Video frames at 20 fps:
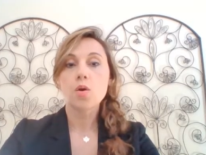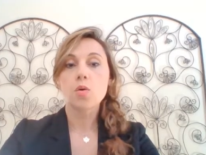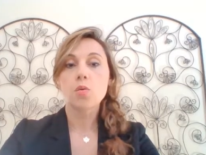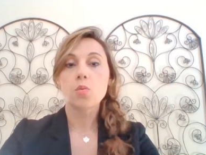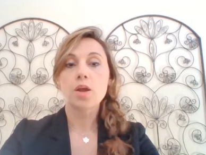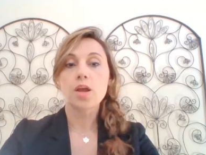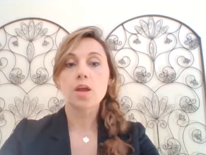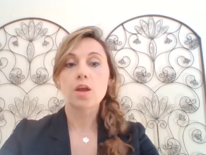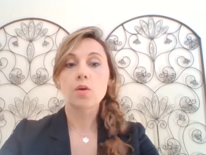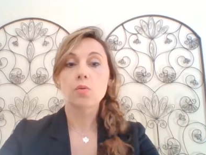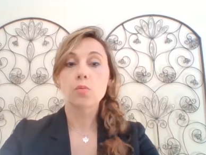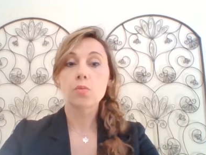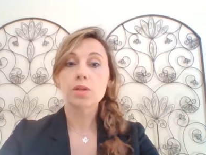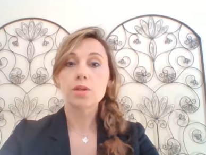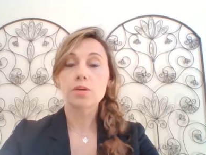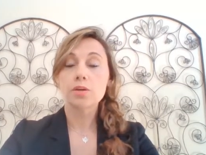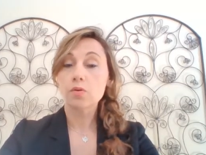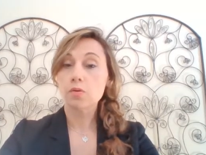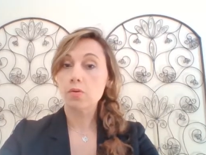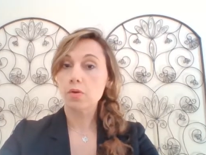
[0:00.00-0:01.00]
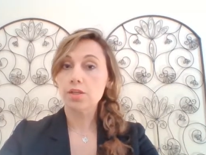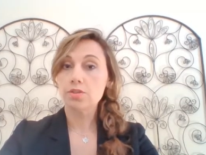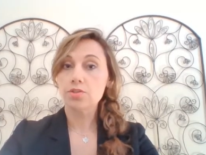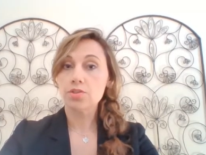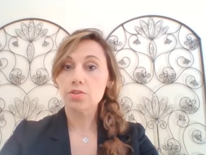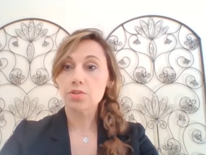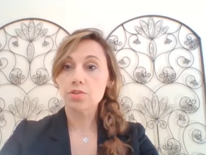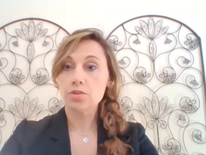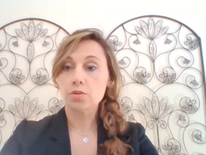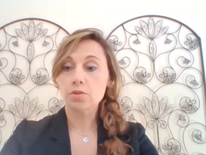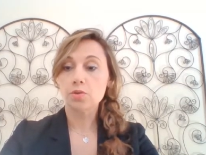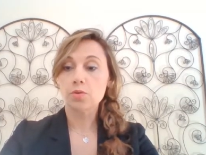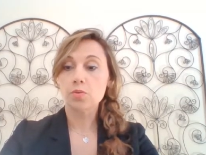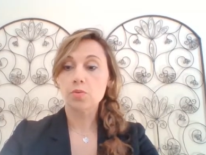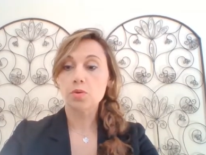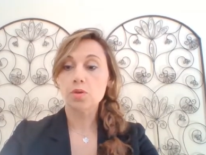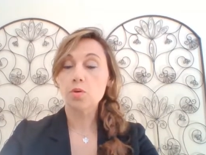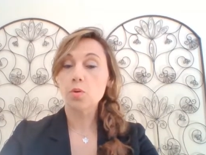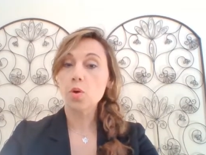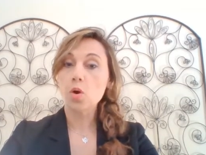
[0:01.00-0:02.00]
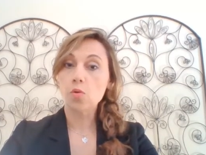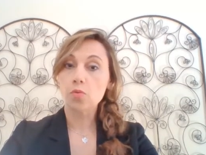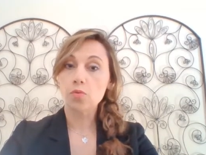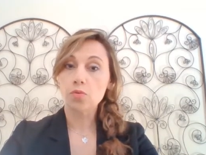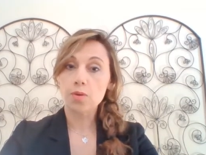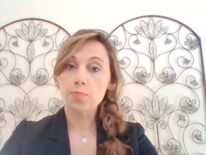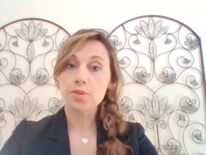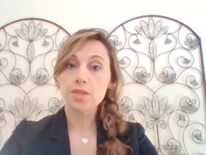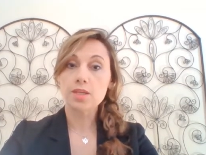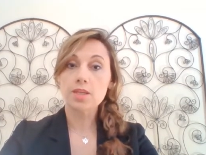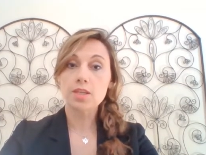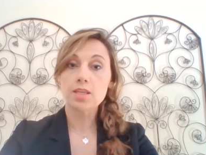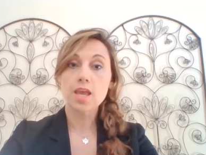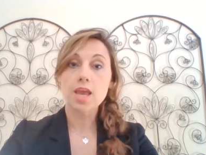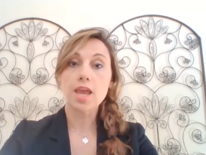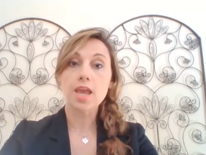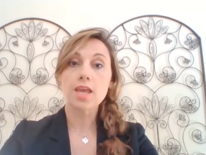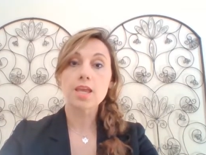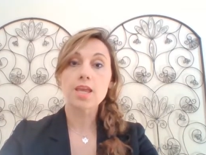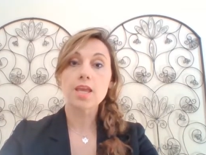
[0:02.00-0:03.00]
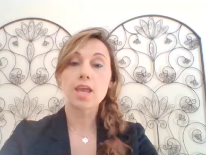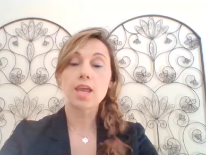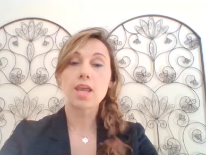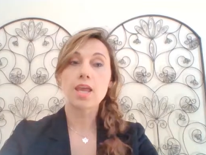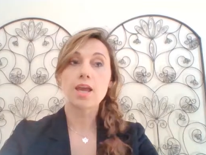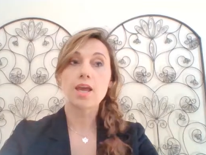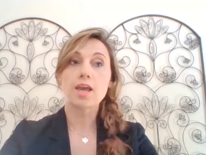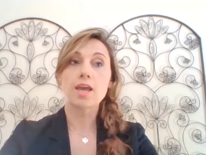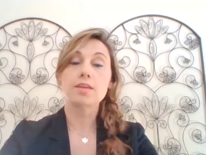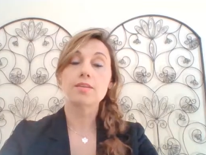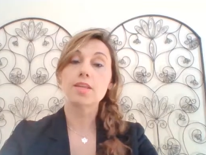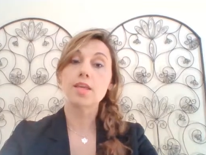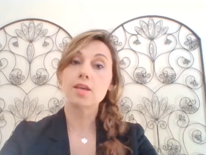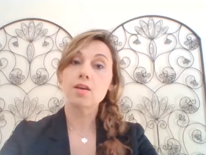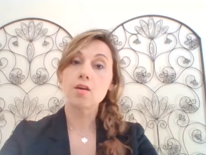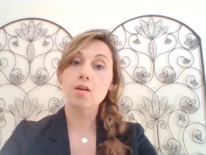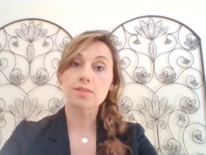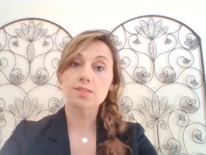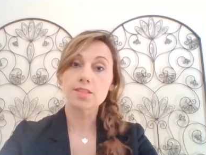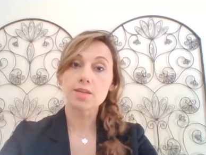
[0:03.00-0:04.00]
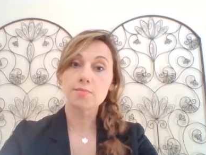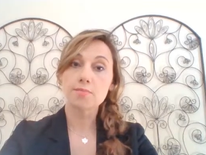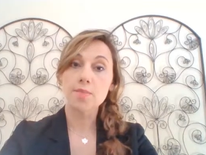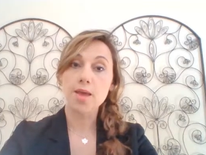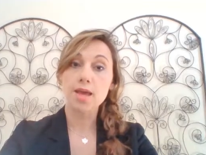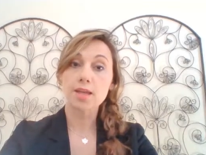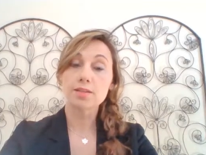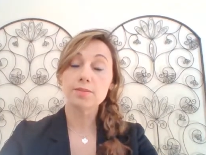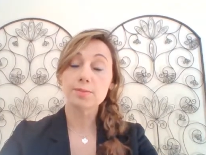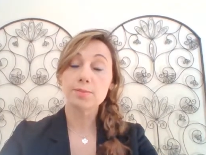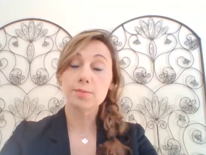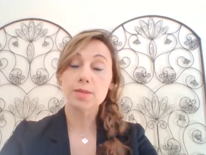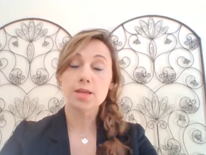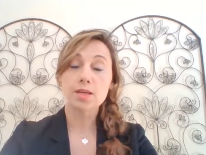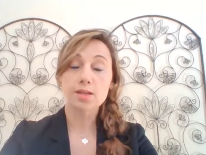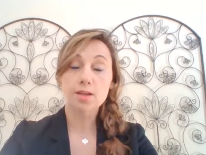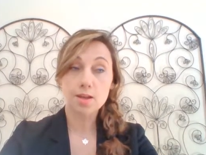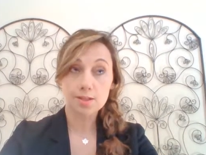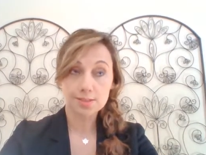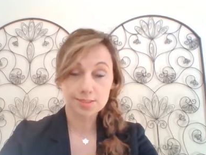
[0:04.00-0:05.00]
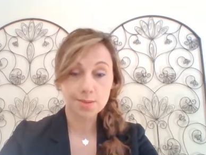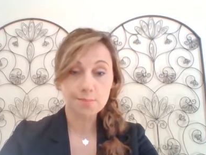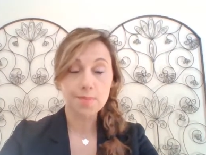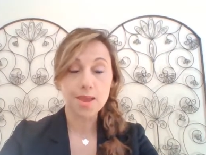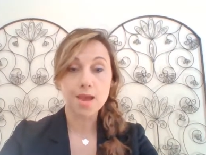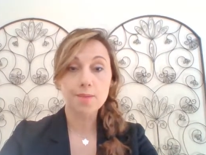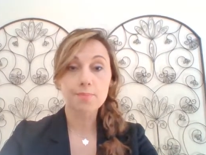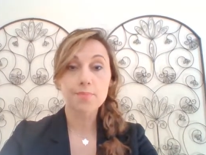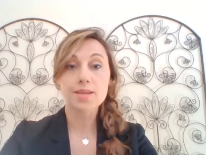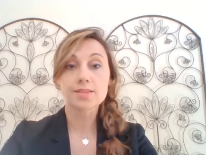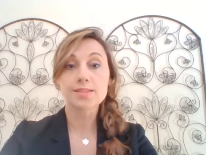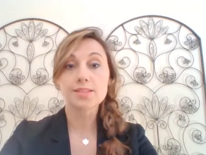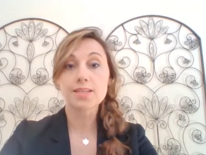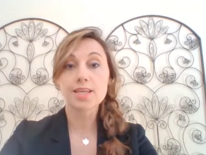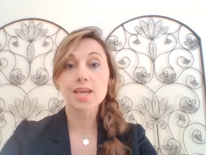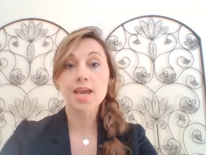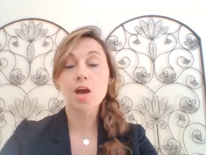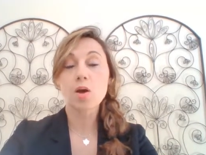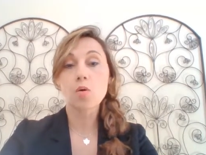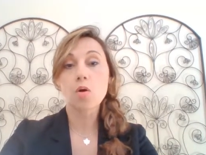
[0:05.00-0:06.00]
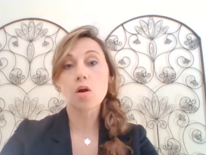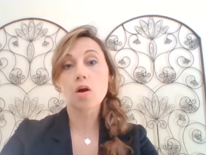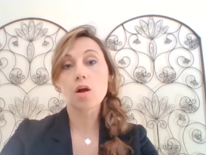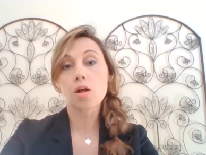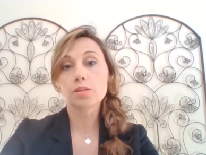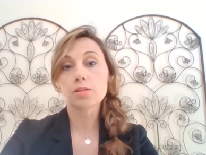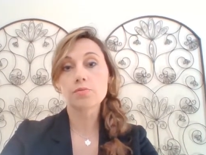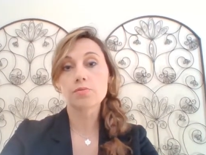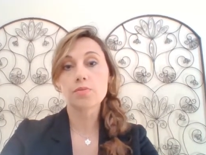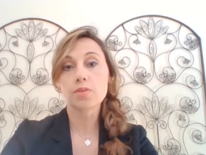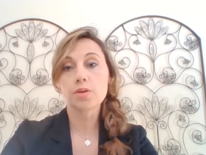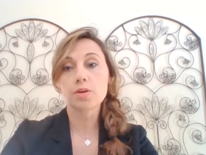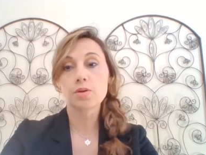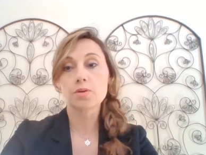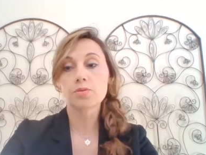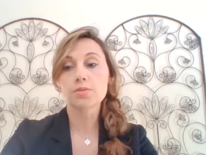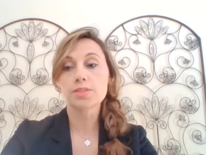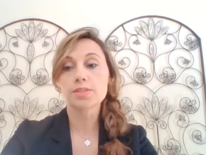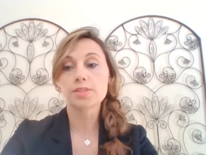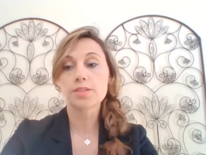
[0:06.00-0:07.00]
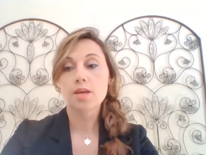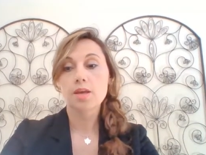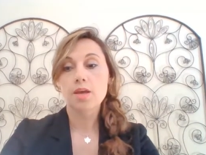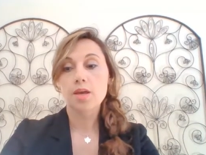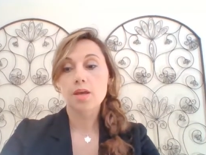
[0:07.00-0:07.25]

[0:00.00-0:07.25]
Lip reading: where we are going to go over a PDA and a concept map and see how all of those,